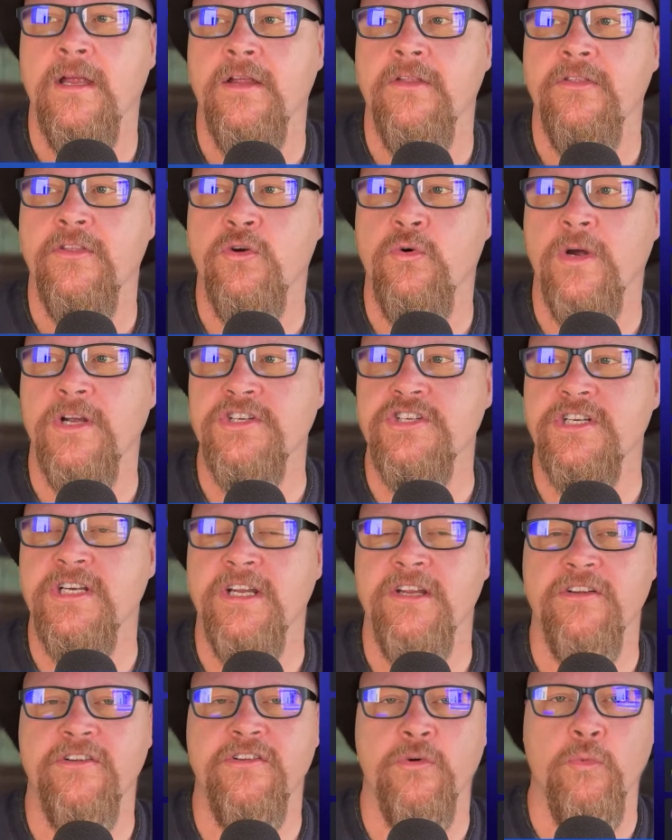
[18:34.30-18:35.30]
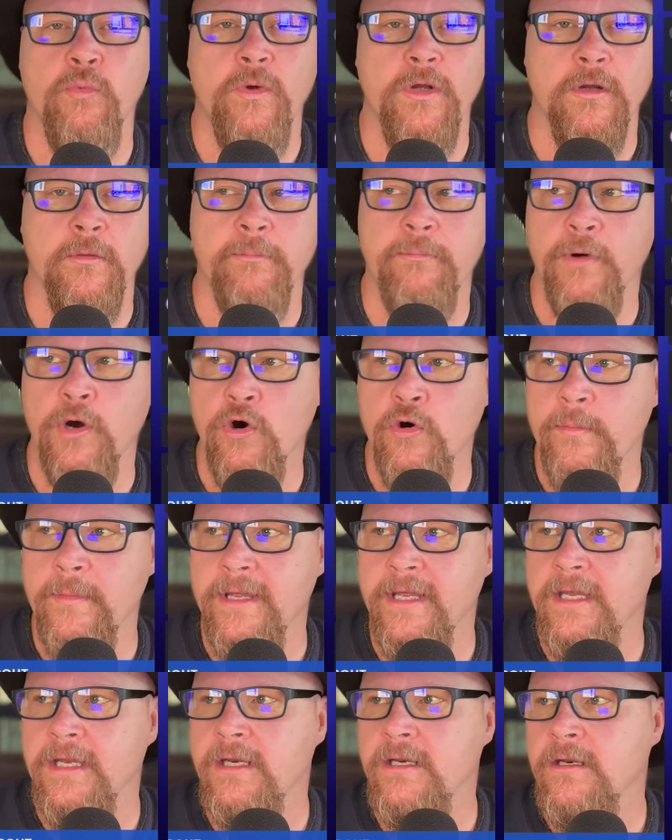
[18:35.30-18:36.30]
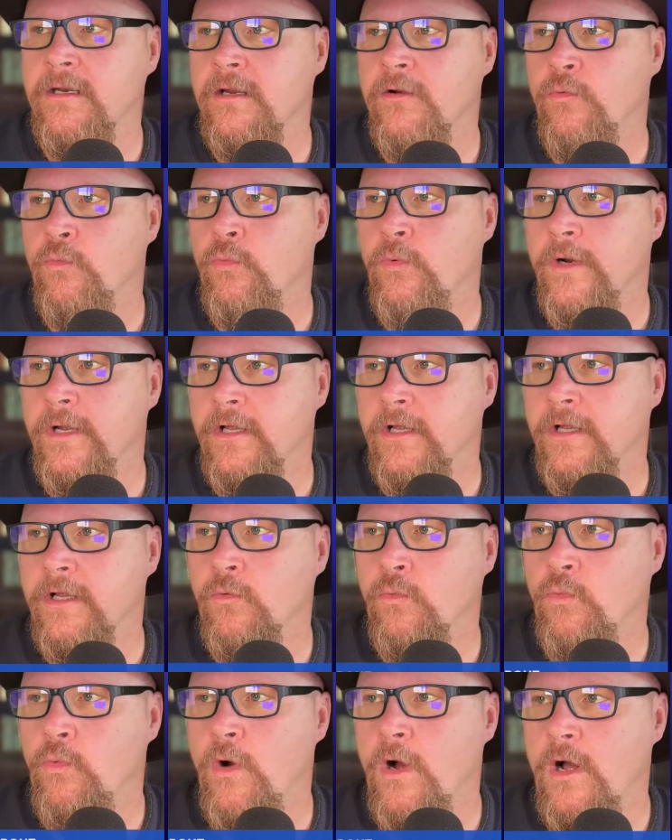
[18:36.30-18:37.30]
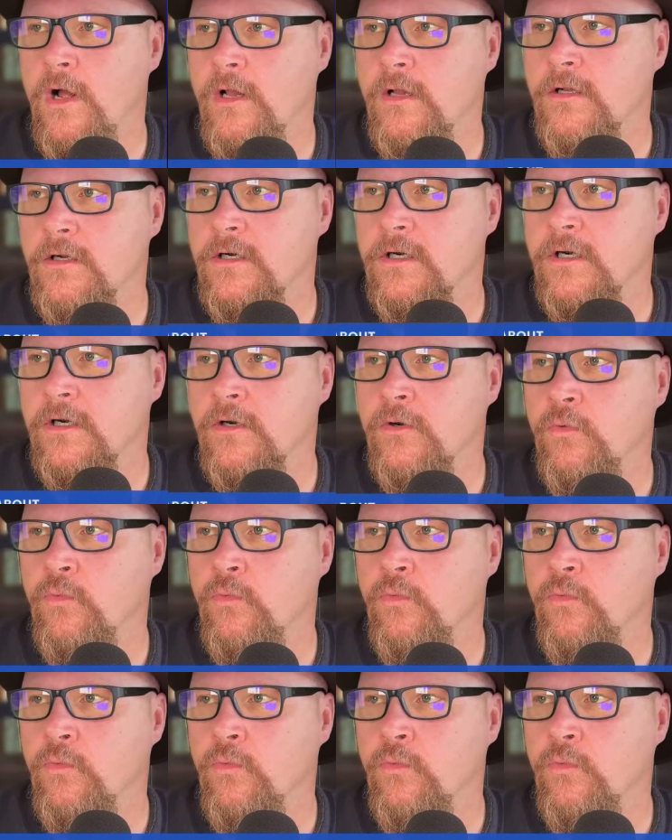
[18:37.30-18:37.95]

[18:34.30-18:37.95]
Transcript: The question is, will Bowman, will Waller,